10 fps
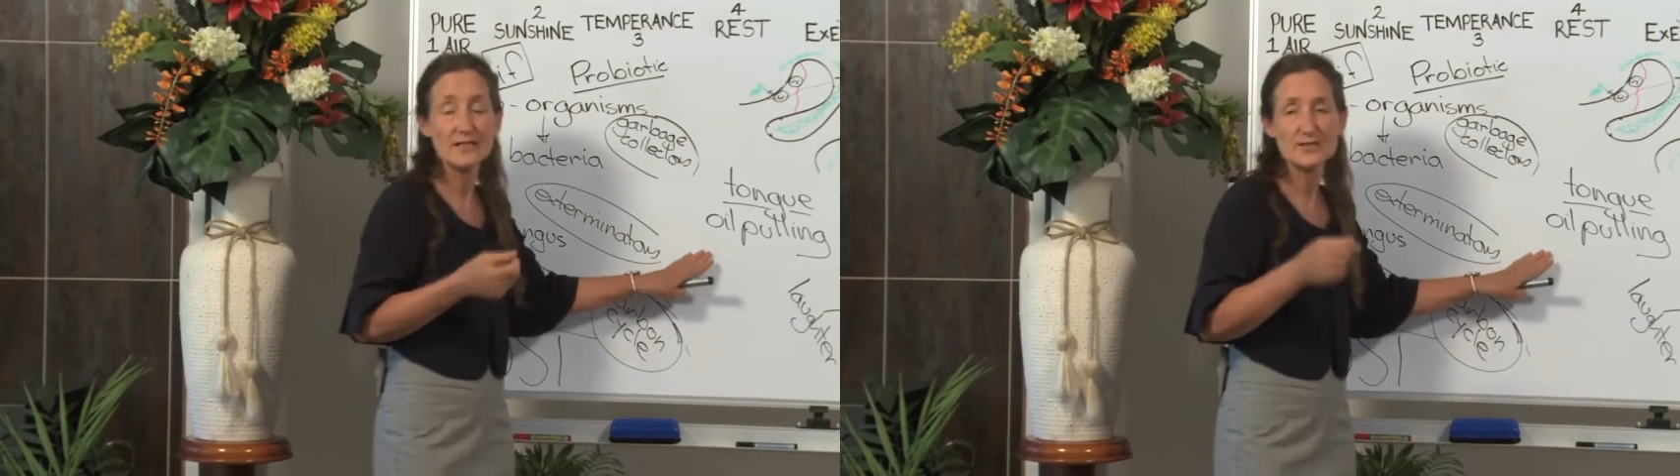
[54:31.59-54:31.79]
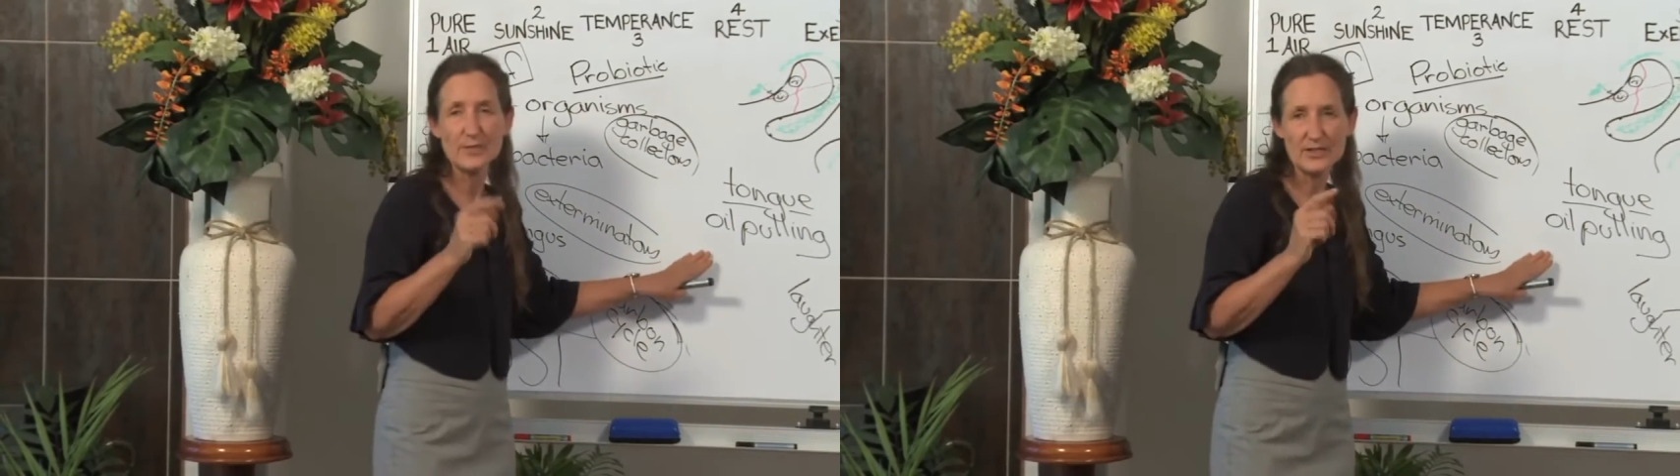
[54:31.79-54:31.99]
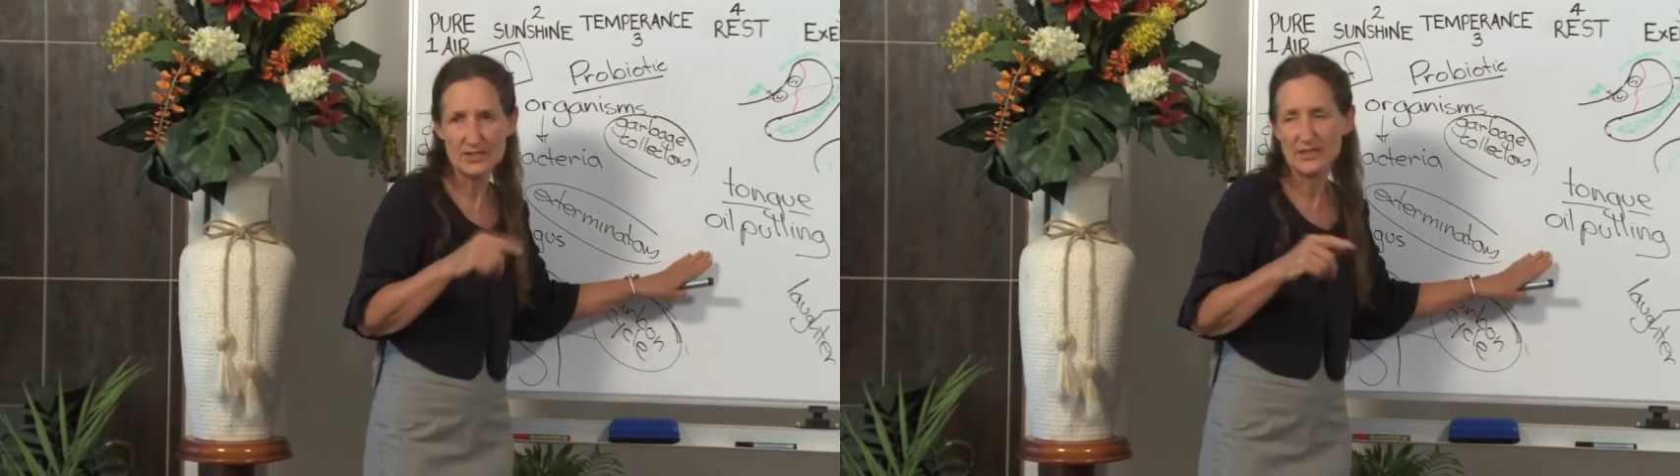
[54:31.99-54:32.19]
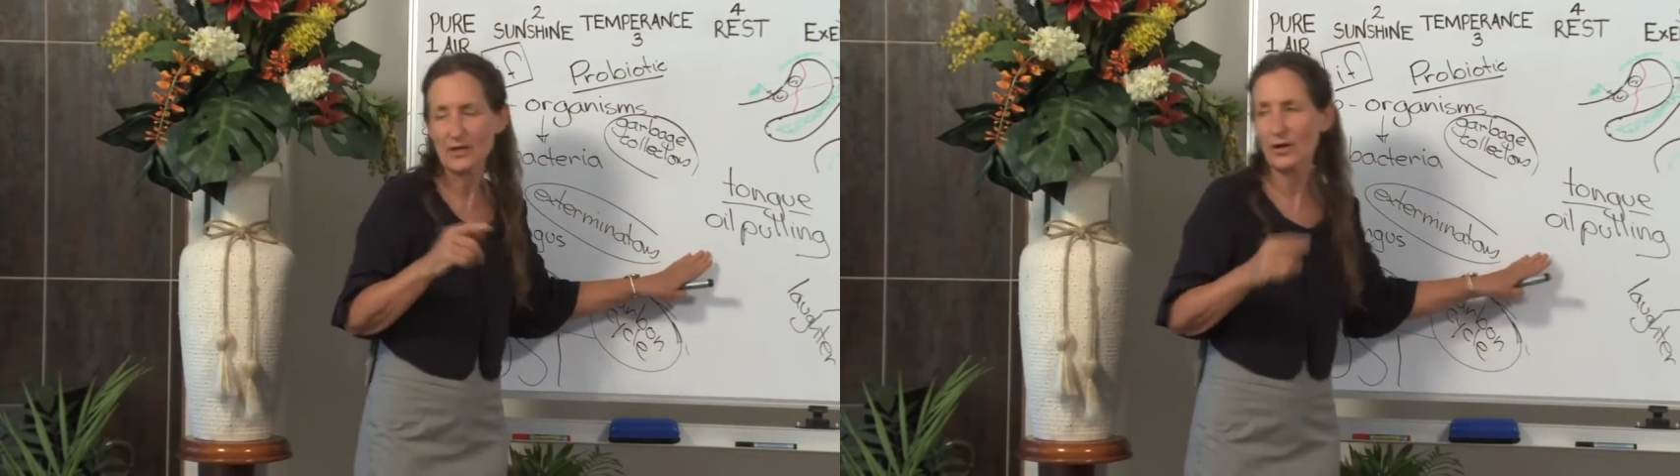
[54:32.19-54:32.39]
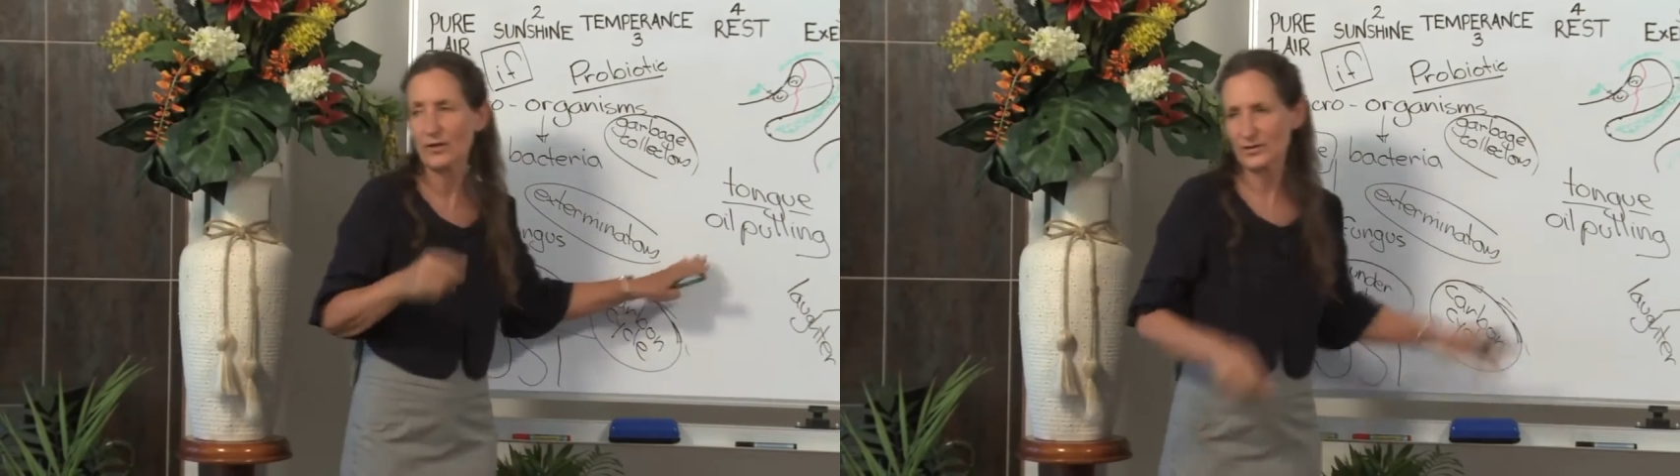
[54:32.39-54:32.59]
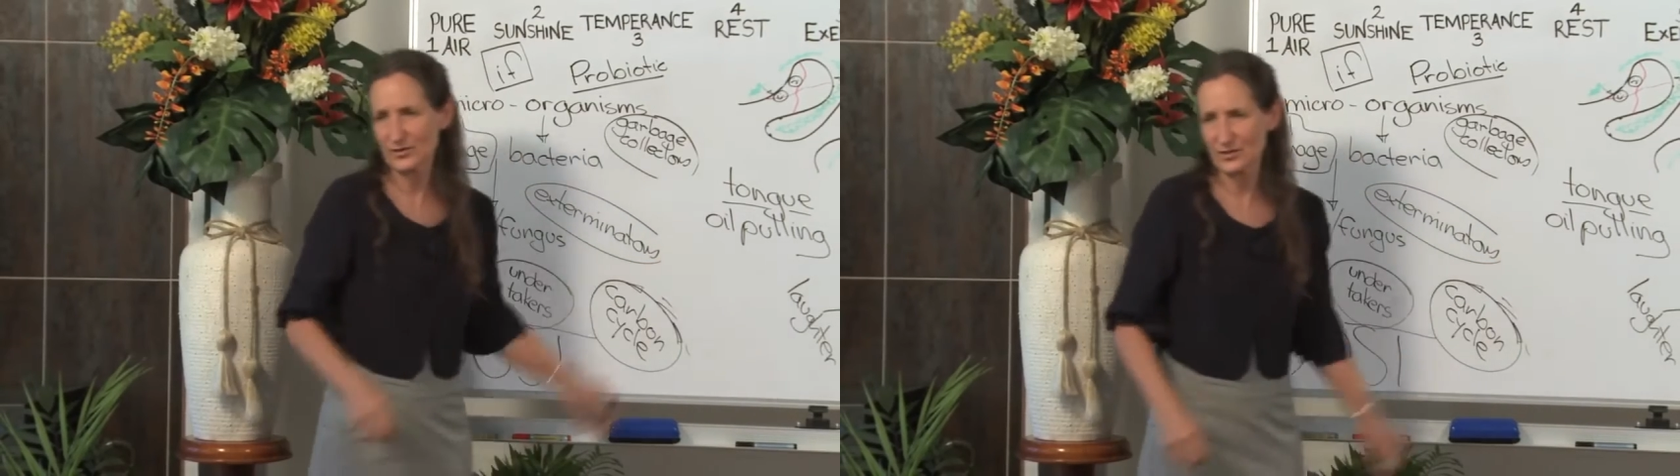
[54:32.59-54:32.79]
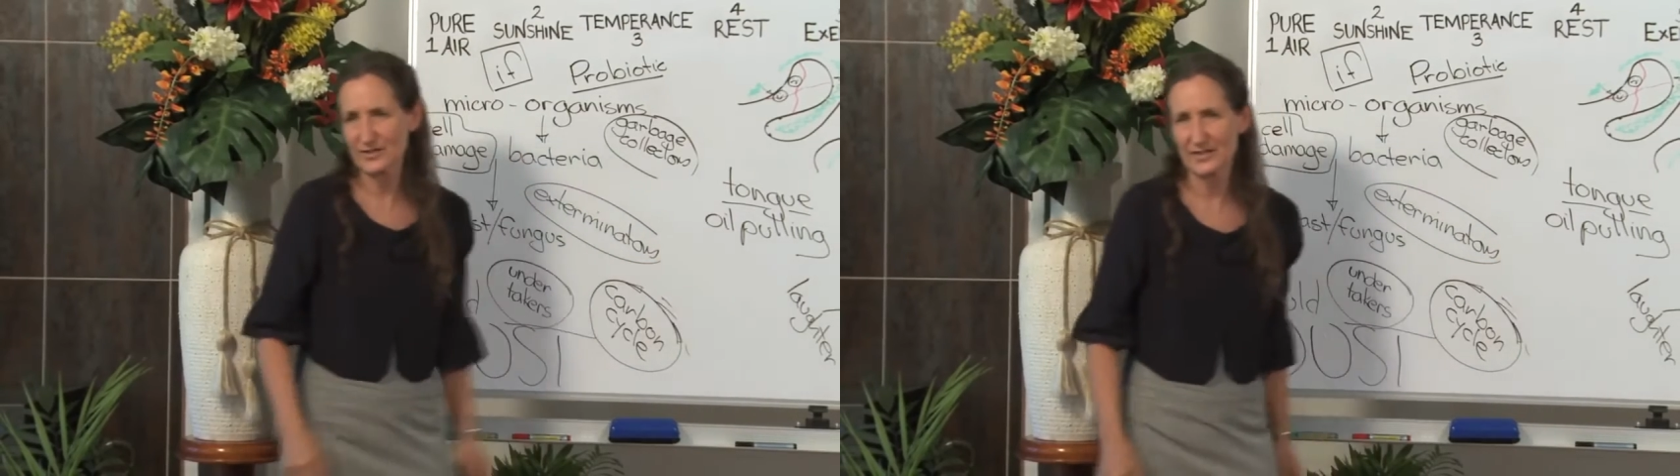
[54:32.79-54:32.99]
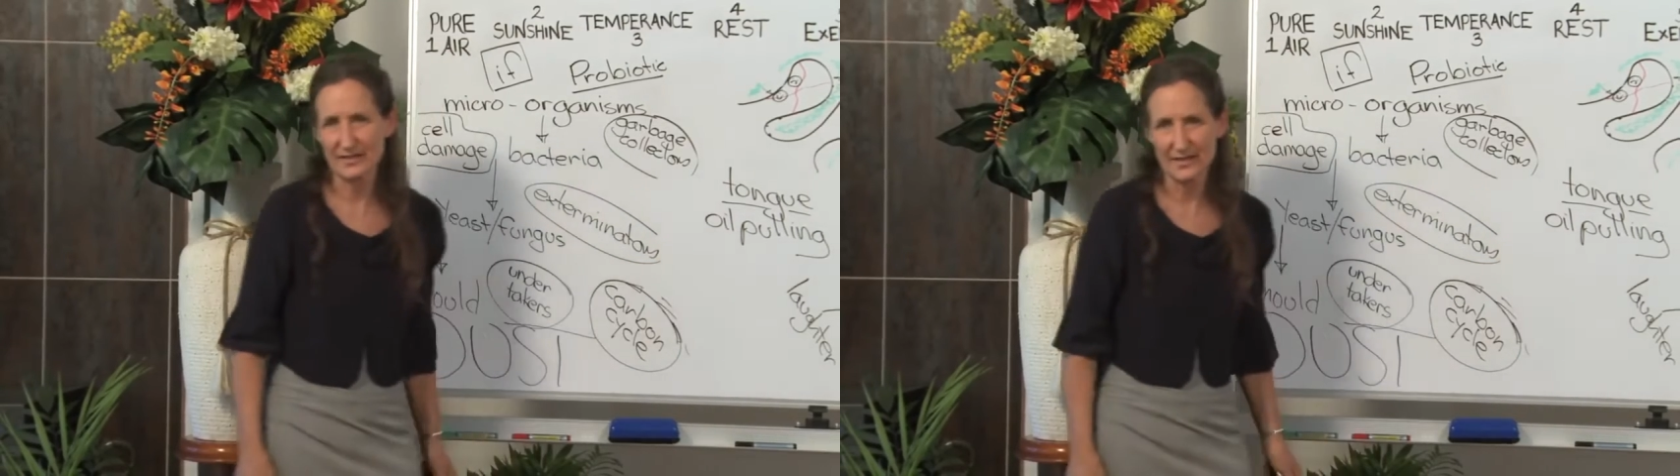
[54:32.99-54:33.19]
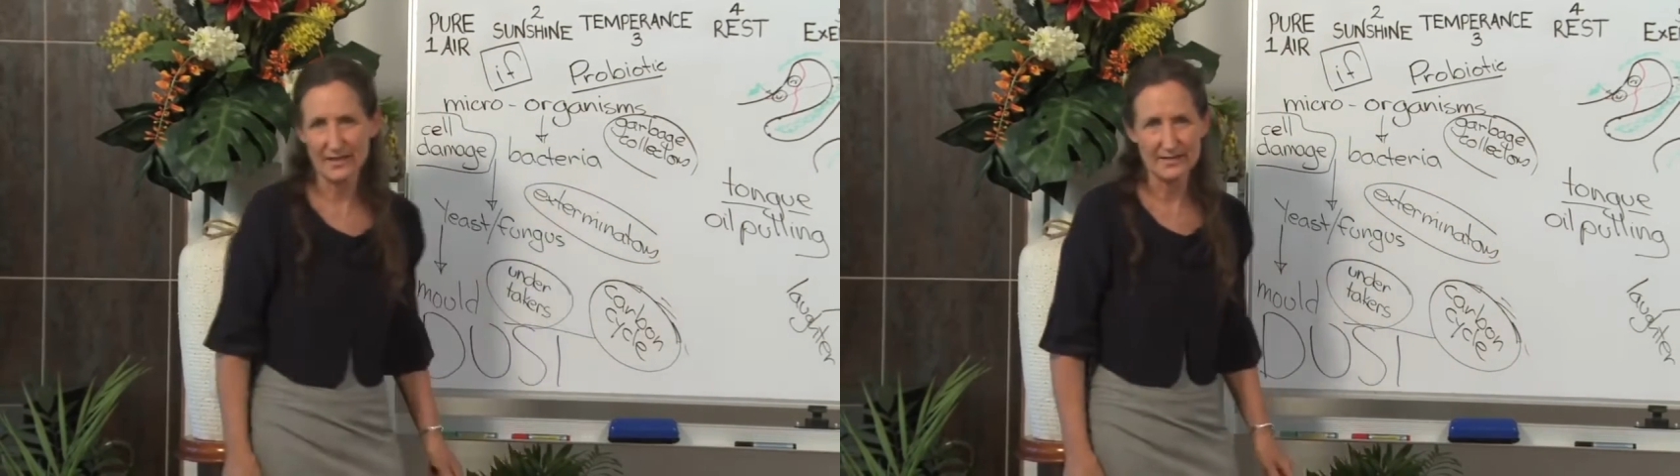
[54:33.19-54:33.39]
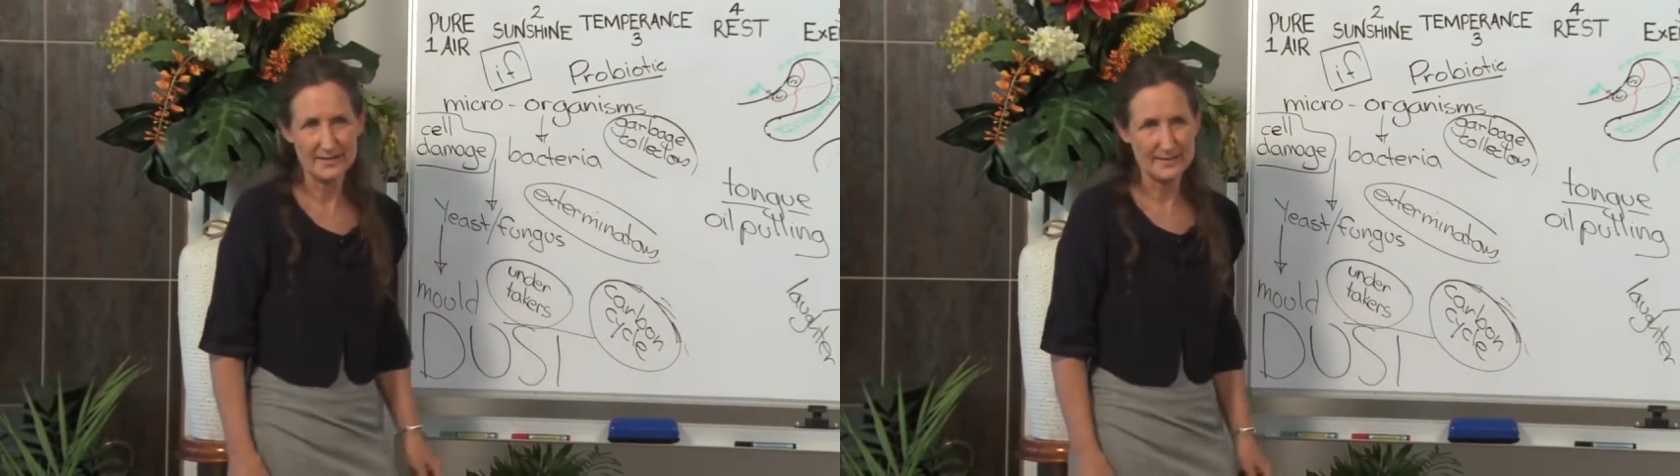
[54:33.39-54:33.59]
especially on the juicing
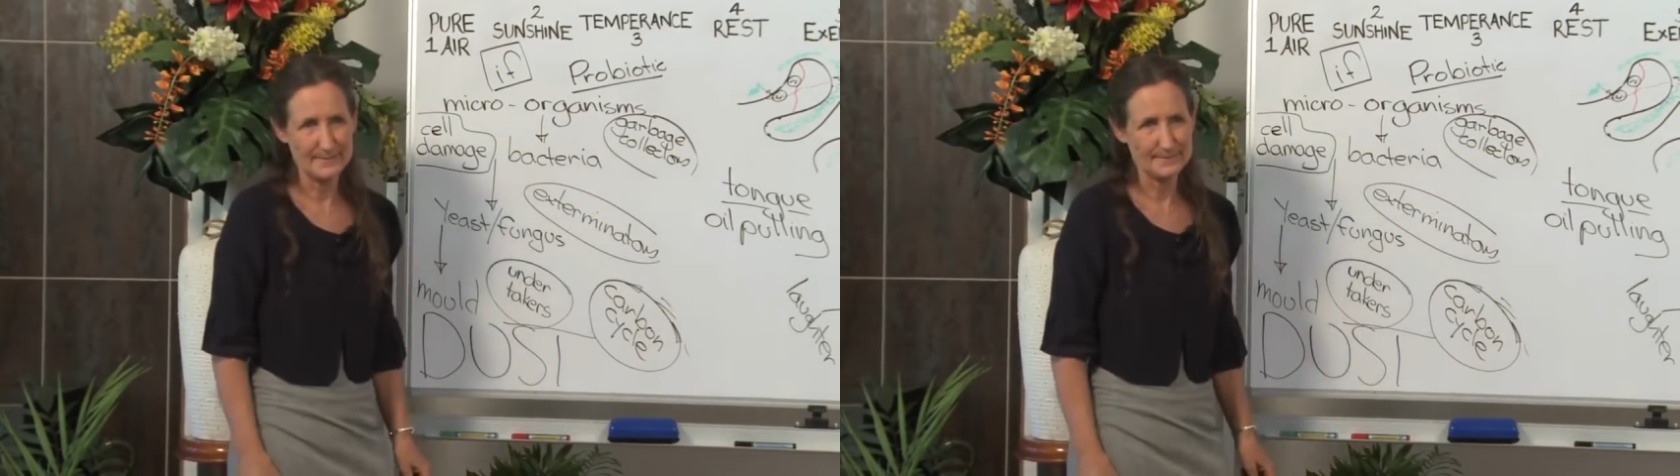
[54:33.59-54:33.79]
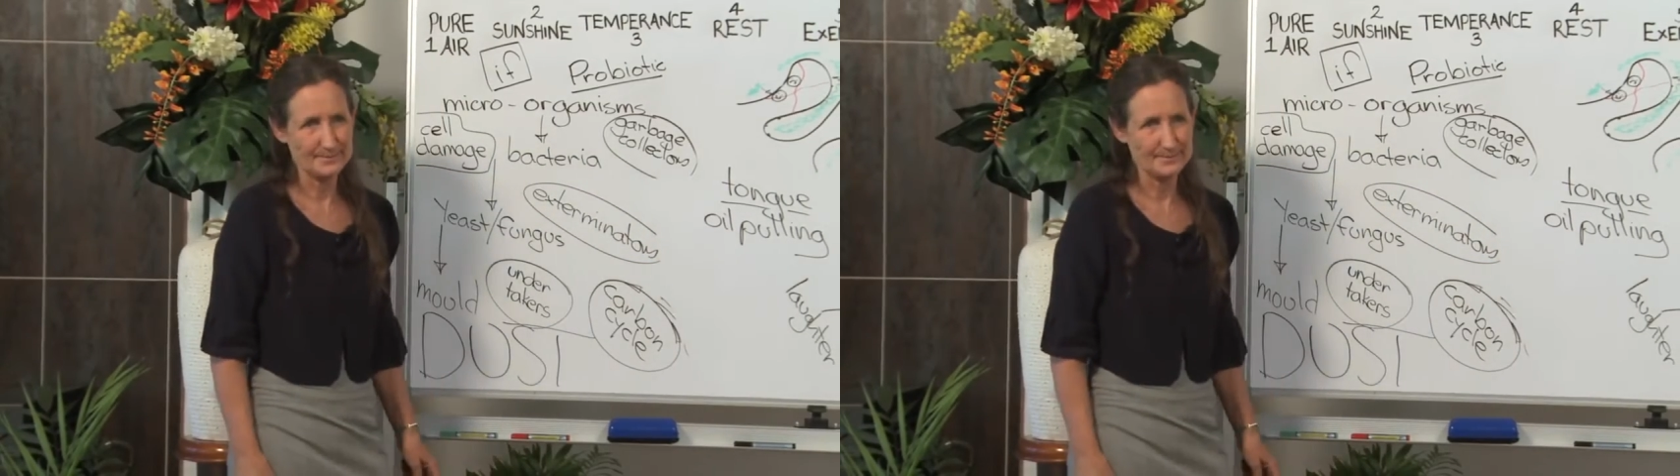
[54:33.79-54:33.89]
days.